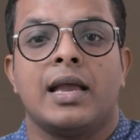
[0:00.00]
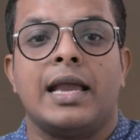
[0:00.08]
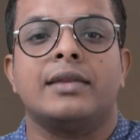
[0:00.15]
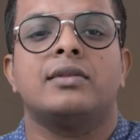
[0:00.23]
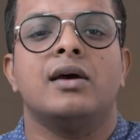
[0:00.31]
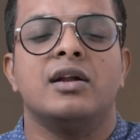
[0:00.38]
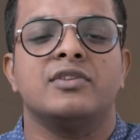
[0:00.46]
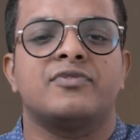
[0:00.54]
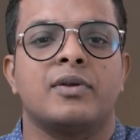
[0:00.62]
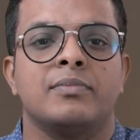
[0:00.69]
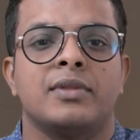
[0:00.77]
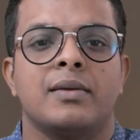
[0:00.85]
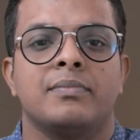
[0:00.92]
It learns
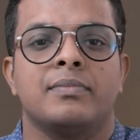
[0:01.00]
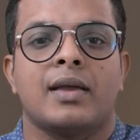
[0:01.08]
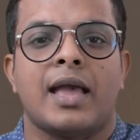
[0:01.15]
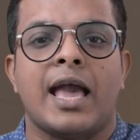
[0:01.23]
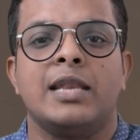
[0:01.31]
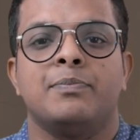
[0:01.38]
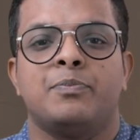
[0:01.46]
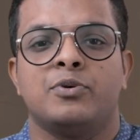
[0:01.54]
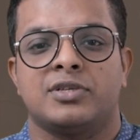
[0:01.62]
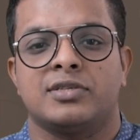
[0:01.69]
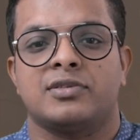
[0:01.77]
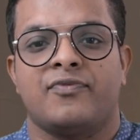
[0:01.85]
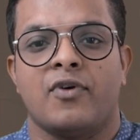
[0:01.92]
from them and
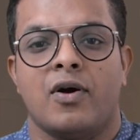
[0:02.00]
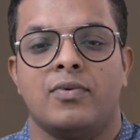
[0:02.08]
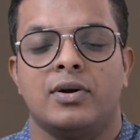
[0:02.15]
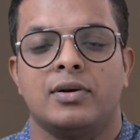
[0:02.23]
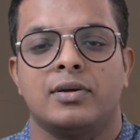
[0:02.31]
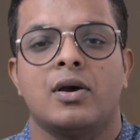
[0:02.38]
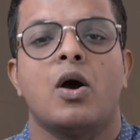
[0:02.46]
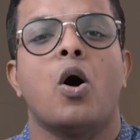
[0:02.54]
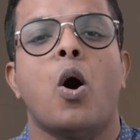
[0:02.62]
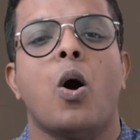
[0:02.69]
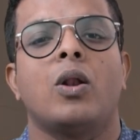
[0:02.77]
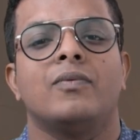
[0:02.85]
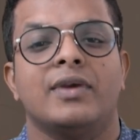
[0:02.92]
pushes forward,
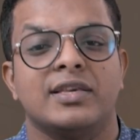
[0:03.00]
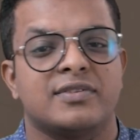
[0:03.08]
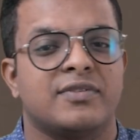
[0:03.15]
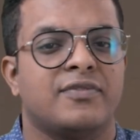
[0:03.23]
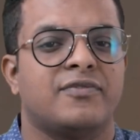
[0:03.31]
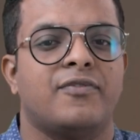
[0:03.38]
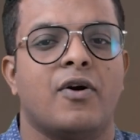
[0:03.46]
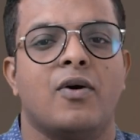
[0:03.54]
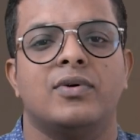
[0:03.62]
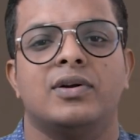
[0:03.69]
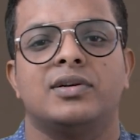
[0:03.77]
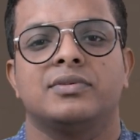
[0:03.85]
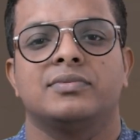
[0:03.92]
always
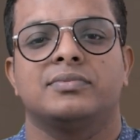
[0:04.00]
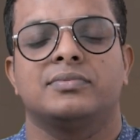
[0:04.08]
forward.